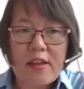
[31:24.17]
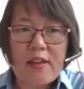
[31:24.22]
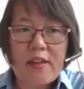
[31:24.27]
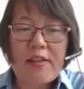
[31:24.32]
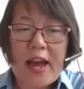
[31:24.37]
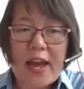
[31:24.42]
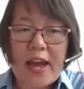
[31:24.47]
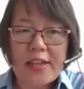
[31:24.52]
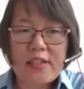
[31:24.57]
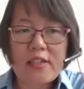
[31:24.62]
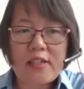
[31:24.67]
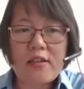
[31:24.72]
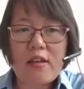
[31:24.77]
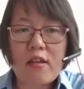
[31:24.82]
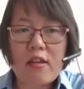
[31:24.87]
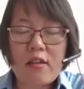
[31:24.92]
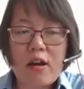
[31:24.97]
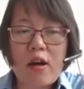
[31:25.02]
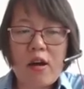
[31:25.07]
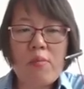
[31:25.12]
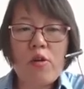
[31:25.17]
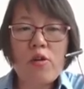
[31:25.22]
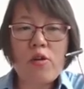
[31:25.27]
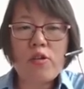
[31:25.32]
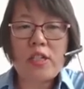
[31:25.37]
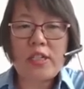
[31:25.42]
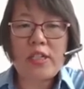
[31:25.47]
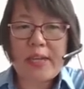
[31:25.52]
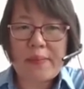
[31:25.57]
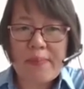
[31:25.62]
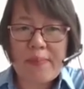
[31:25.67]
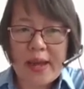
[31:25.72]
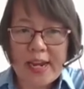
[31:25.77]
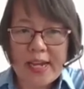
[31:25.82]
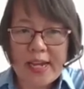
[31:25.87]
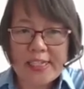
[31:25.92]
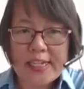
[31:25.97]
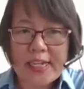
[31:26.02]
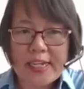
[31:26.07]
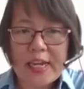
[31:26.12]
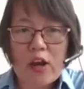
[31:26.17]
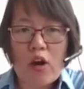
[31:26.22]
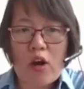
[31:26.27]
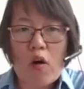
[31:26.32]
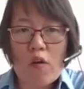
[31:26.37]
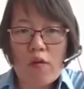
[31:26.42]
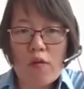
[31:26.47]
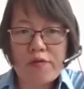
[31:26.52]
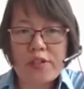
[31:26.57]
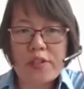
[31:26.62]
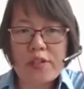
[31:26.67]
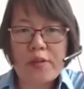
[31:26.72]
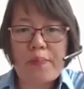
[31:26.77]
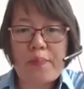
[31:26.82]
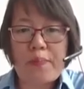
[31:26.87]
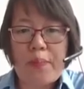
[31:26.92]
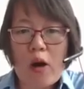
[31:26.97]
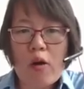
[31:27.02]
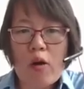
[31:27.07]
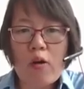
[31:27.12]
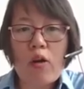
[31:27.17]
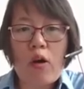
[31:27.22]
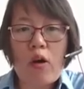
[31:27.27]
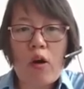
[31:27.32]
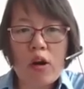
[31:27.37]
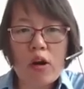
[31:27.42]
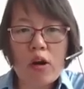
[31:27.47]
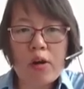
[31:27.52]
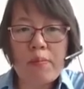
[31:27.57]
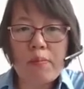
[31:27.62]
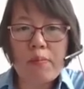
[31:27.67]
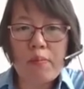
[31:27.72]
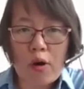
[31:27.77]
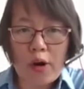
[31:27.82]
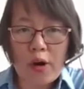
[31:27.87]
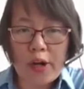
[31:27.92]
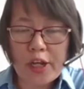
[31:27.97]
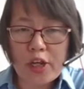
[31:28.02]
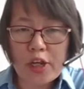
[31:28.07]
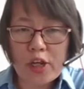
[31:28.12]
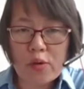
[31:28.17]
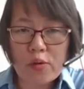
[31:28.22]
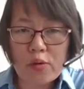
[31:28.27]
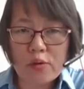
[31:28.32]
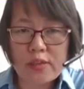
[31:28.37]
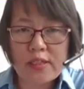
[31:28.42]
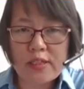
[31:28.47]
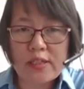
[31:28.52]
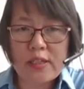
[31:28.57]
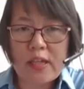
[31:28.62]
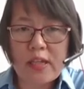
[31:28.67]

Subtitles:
that the thermal stability of the bYlok molecules